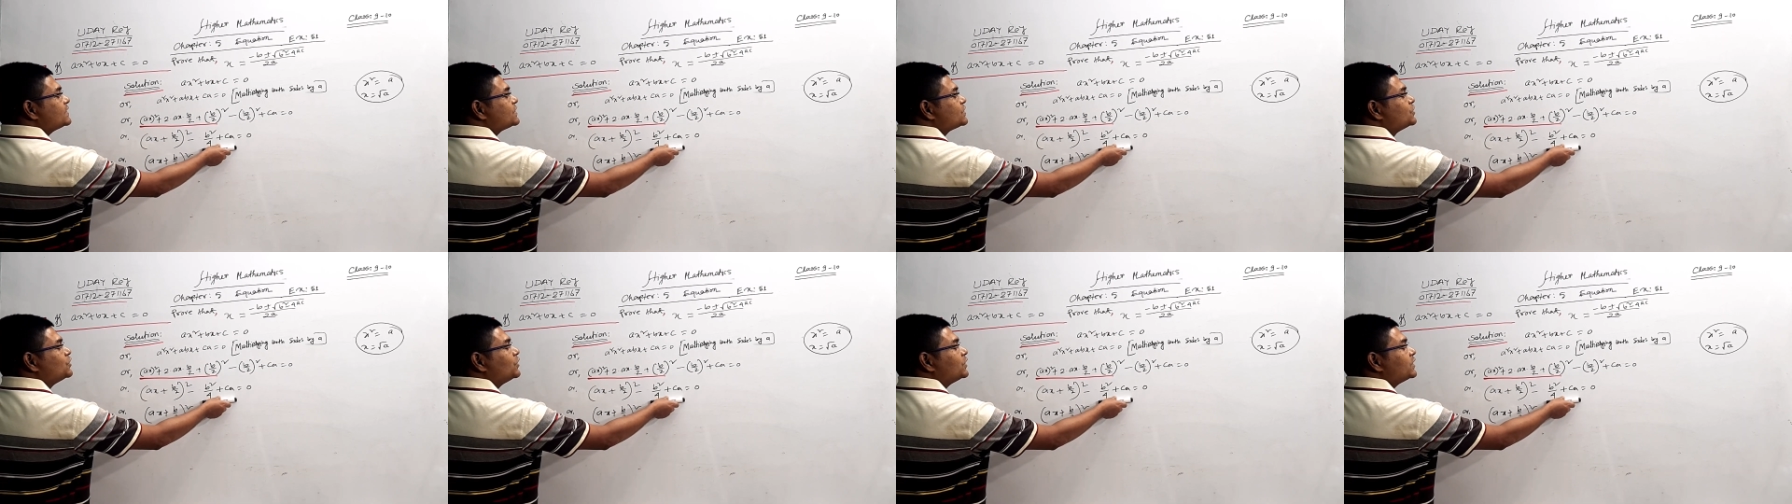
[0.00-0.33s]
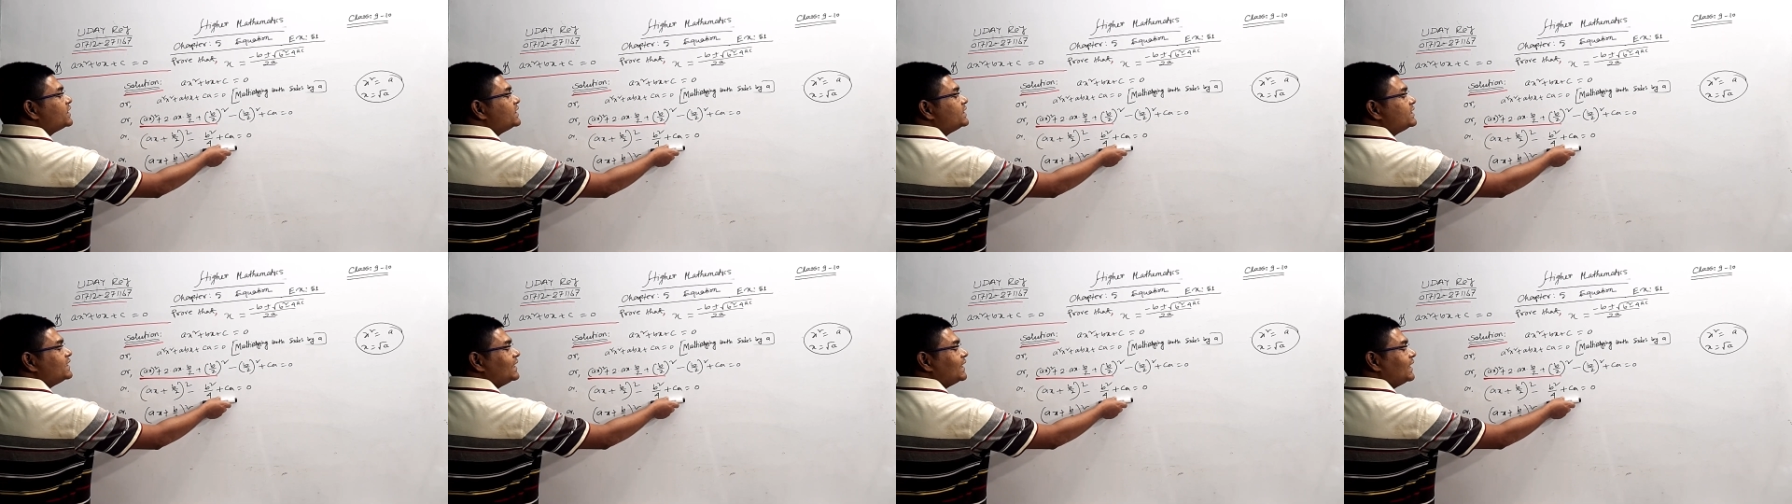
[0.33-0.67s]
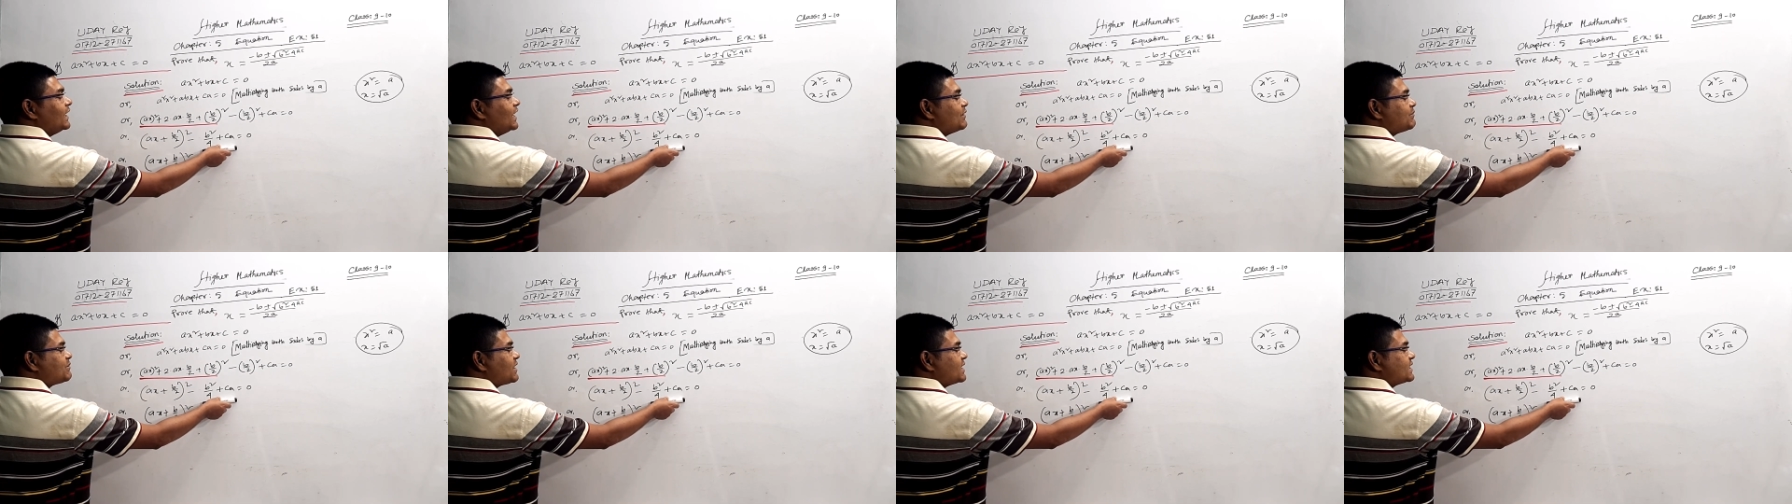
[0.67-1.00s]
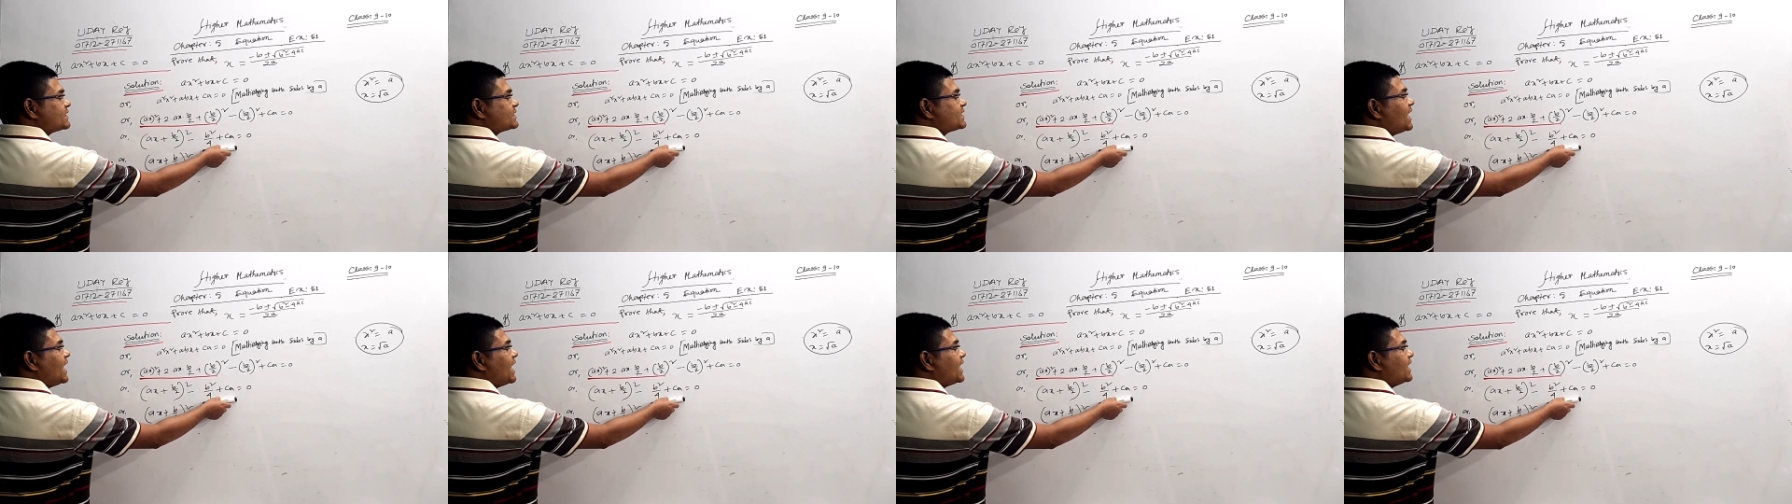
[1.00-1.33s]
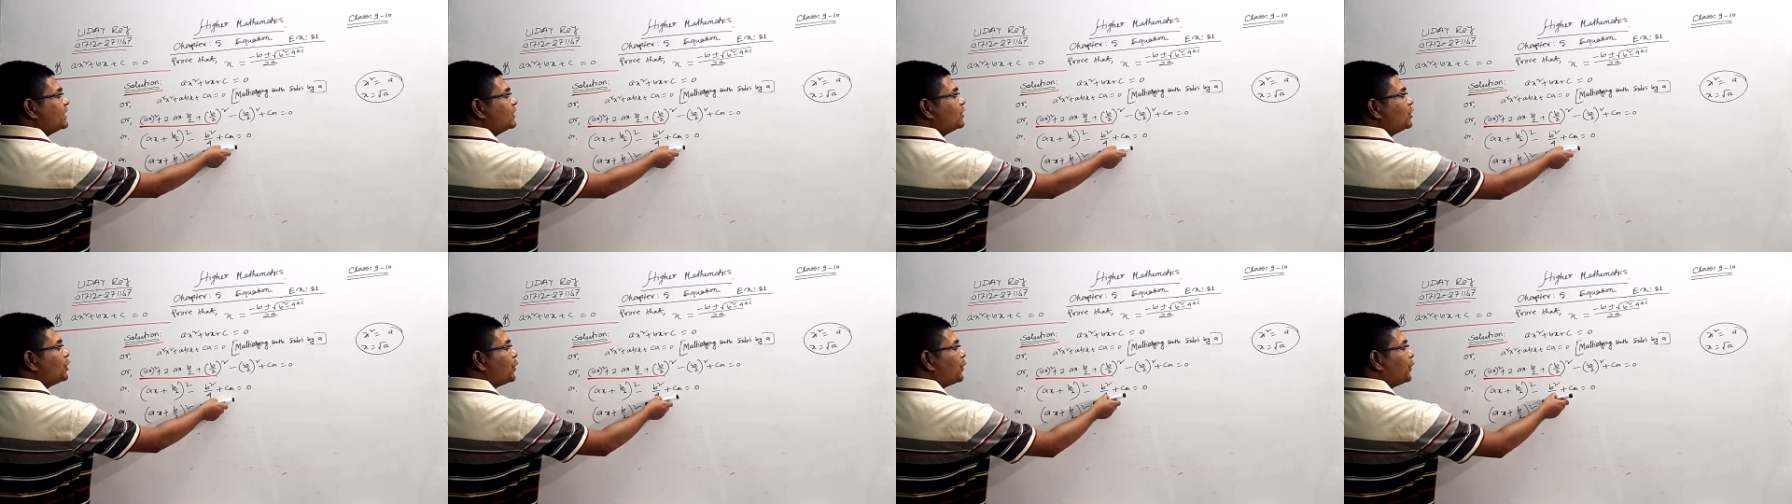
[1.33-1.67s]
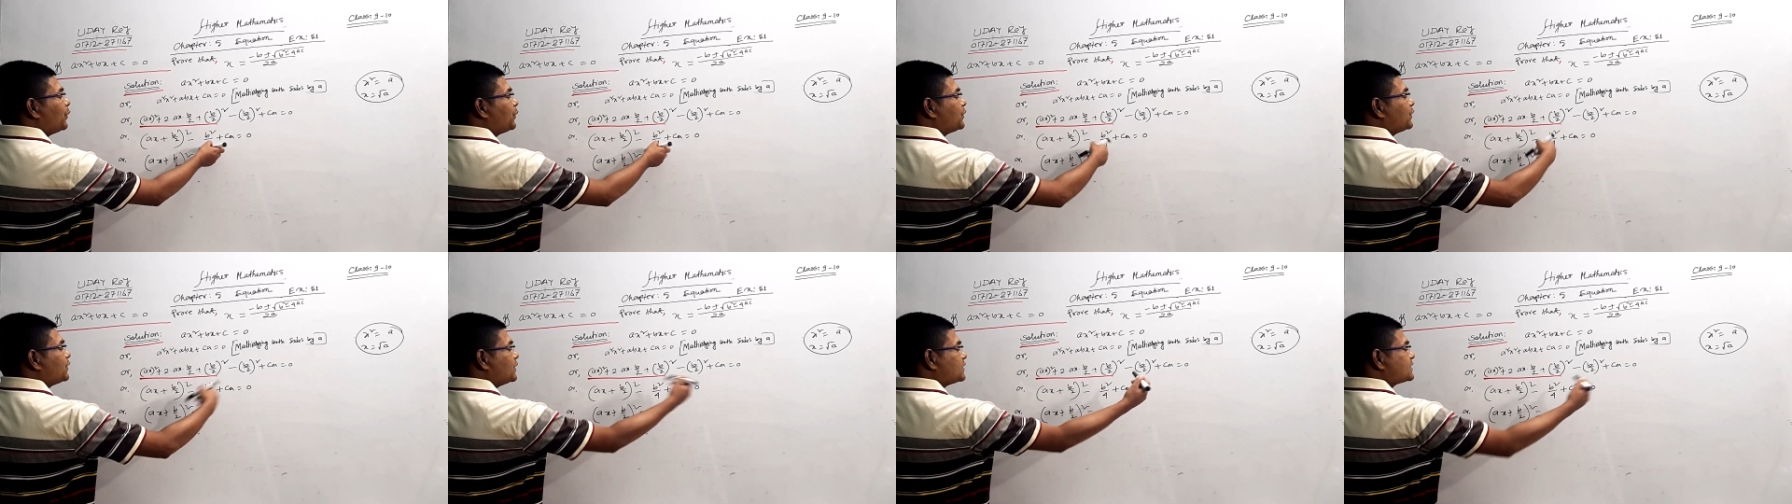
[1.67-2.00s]
no need in left hand side,
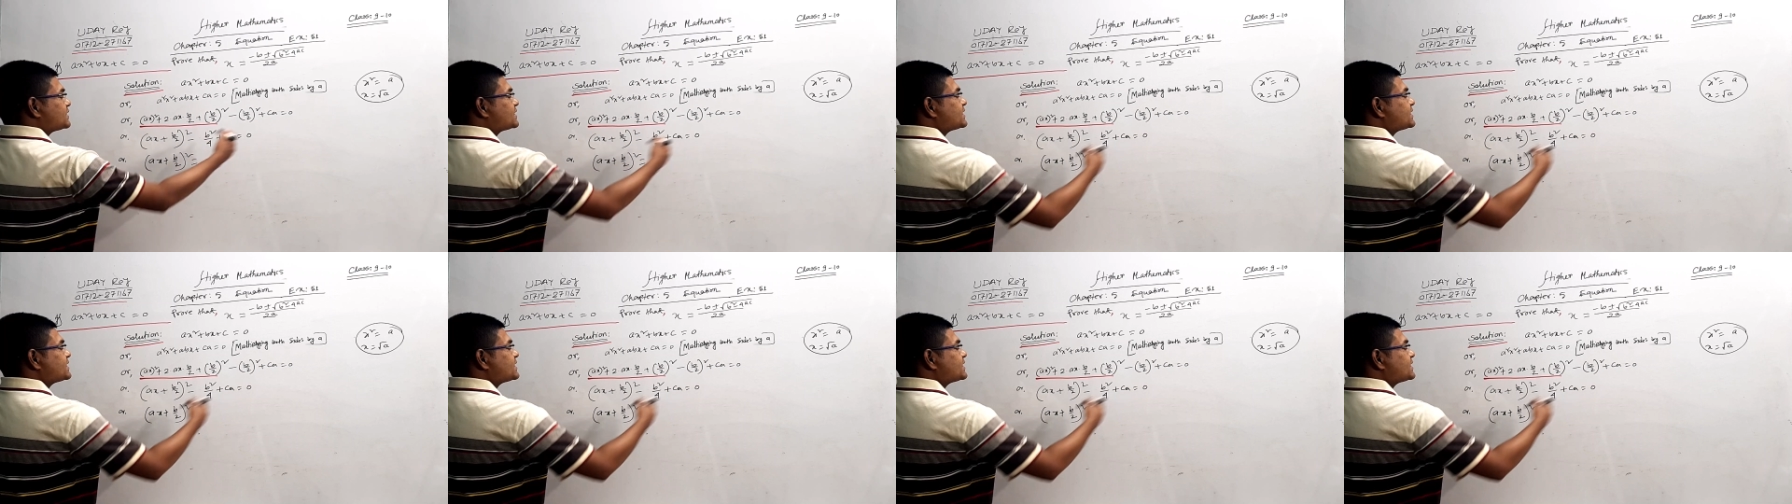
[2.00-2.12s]
so